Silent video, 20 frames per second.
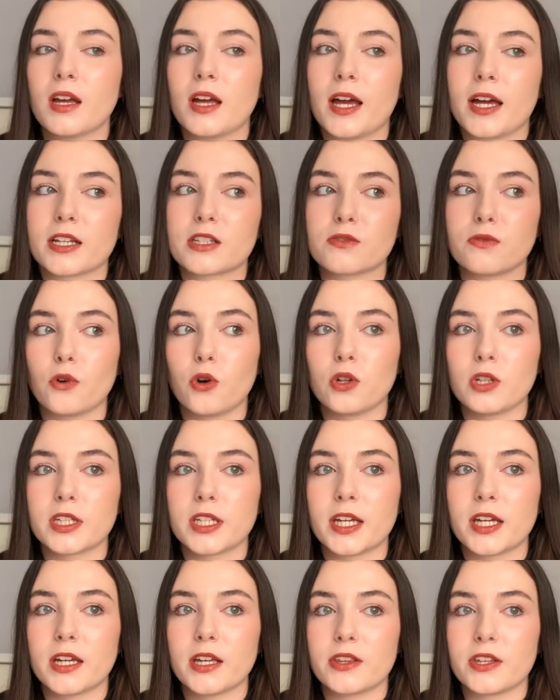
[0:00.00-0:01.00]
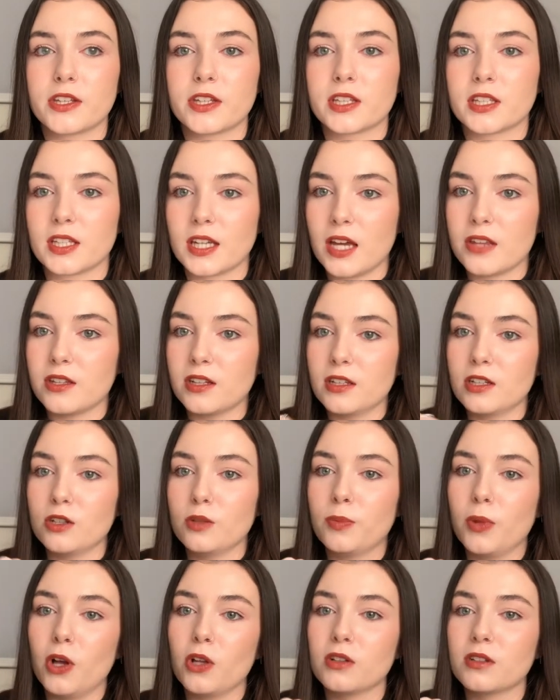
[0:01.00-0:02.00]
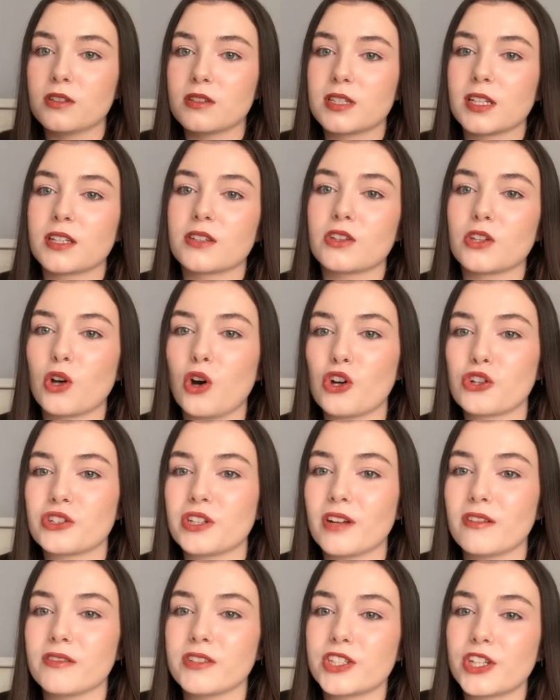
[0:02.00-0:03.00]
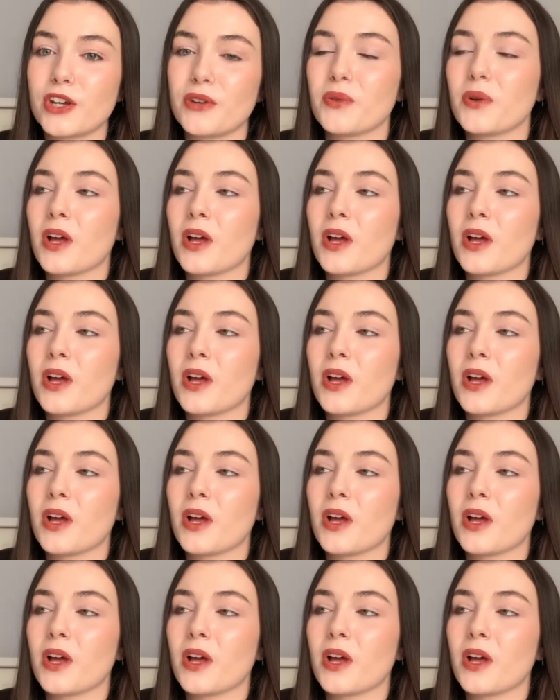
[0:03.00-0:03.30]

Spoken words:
exfoliator that you can get in the little bottles like the Ordinary do,